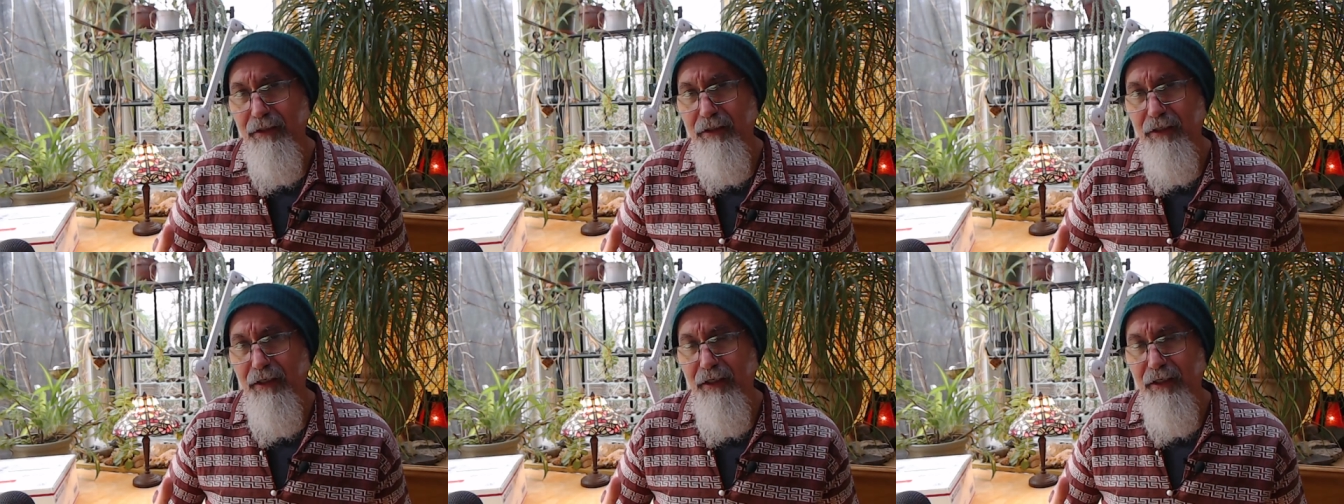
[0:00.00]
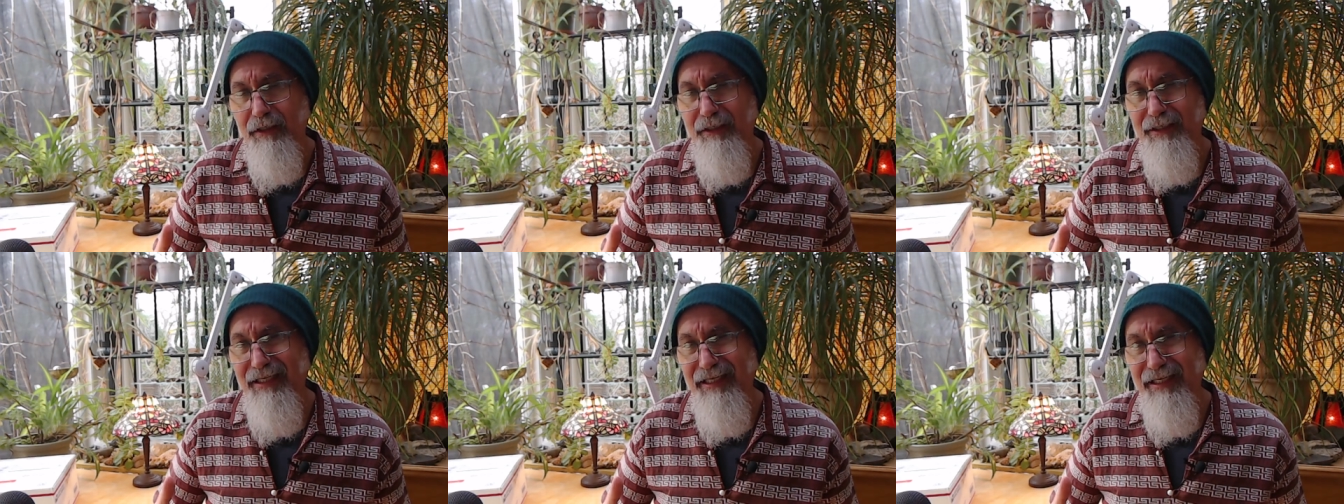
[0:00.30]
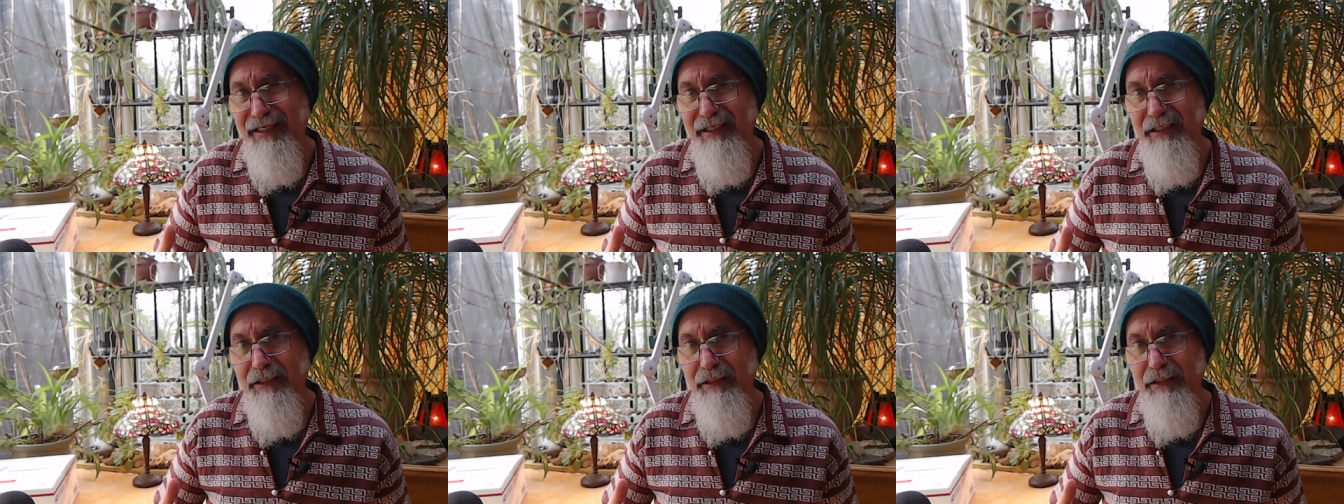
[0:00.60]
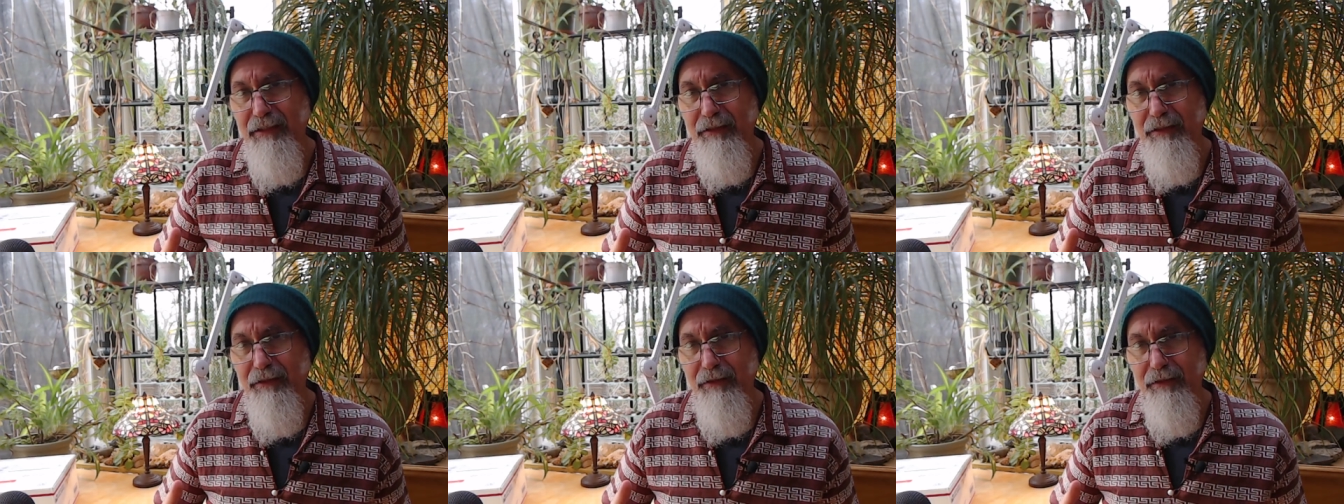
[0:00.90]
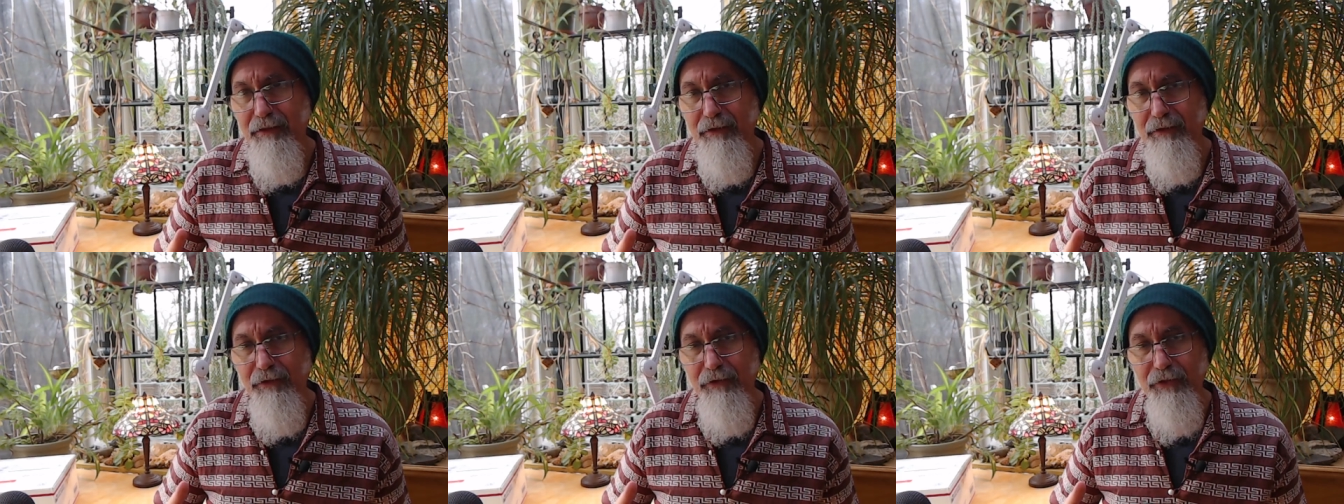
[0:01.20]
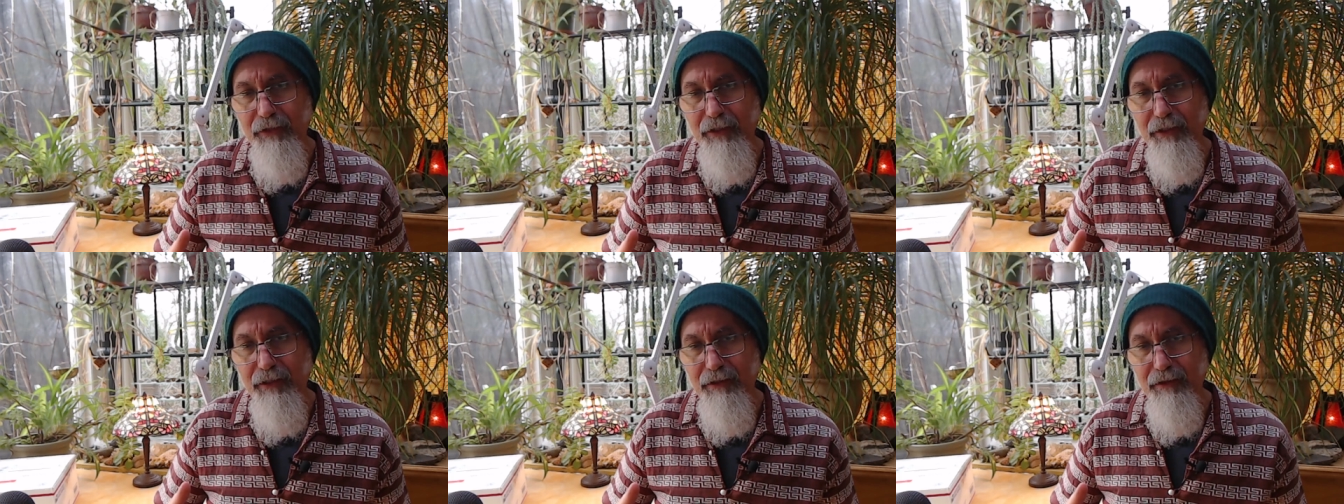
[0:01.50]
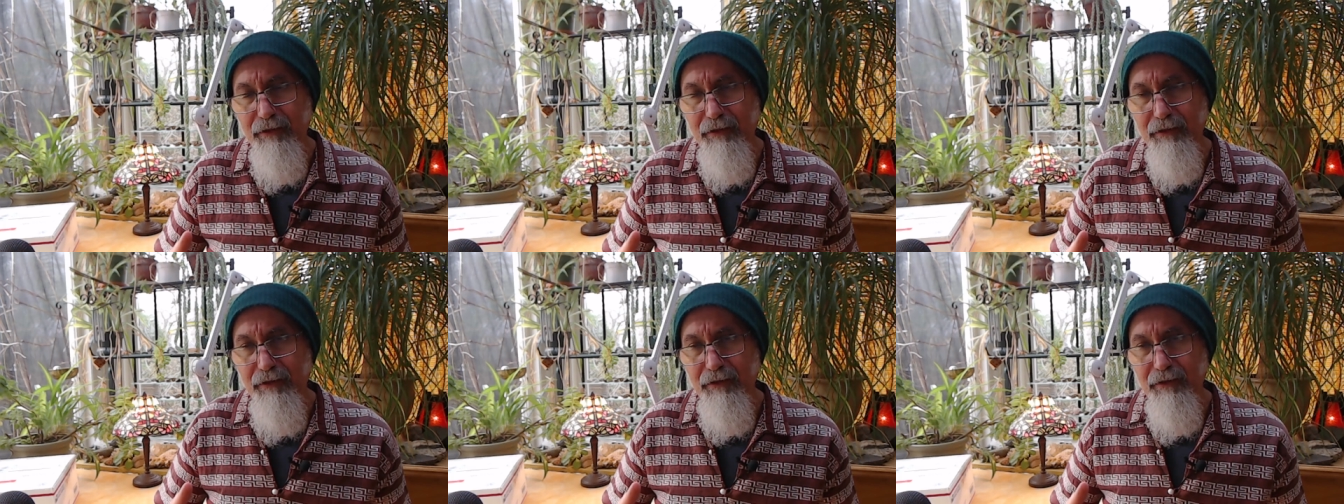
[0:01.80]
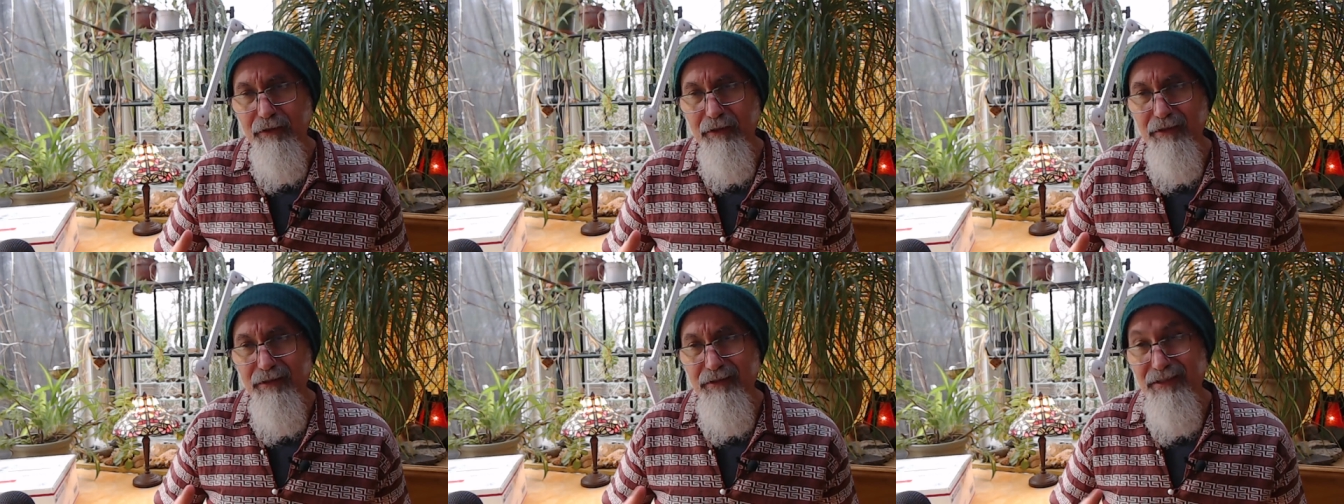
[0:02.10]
uh, Canadian okay uh,